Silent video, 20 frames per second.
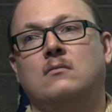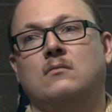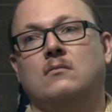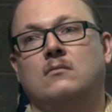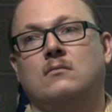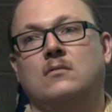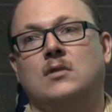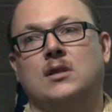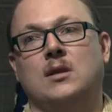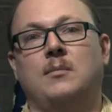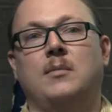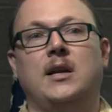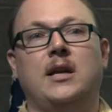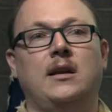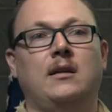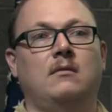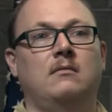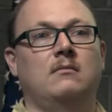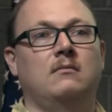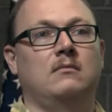
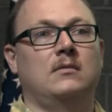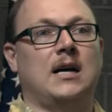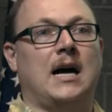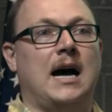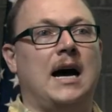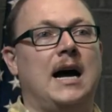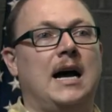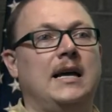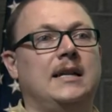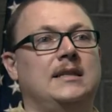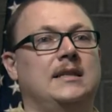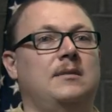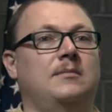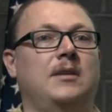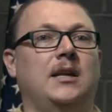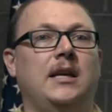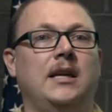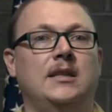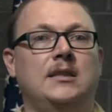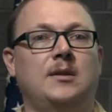Somebody dies,
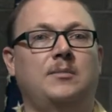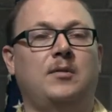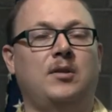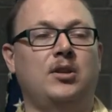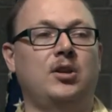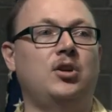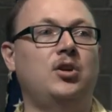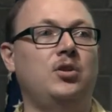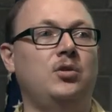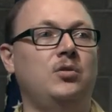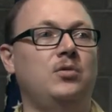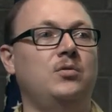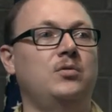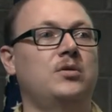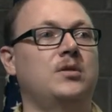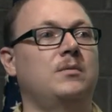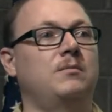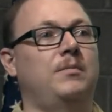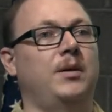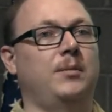something ends up on the news,
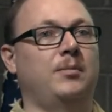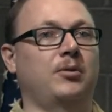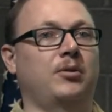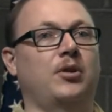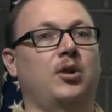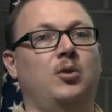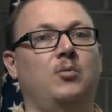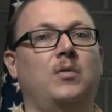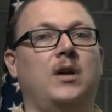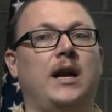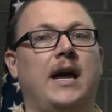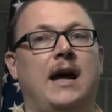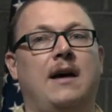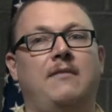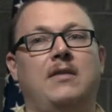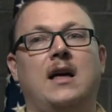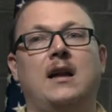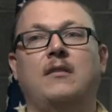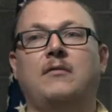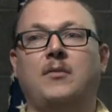people are going to want to have
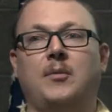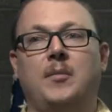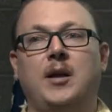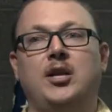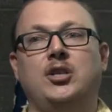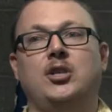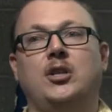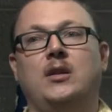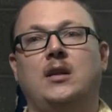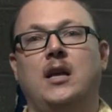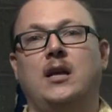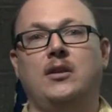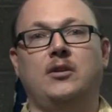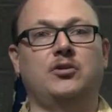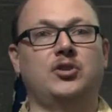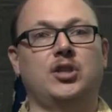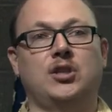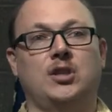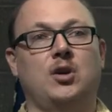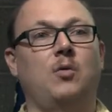that information and they're
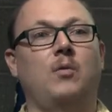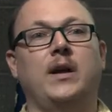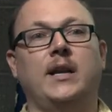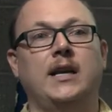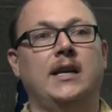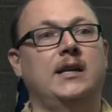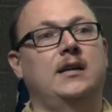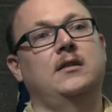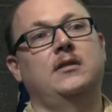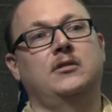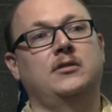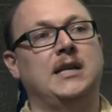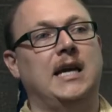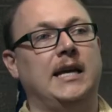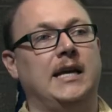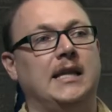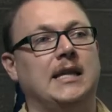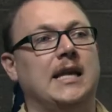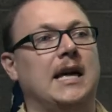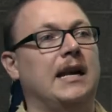just going in and they're
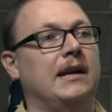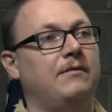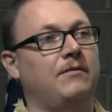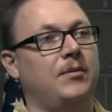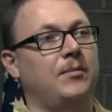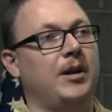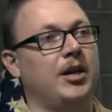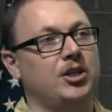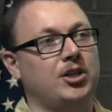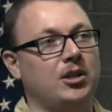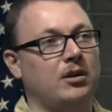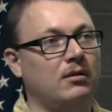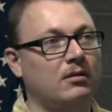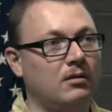taking that information.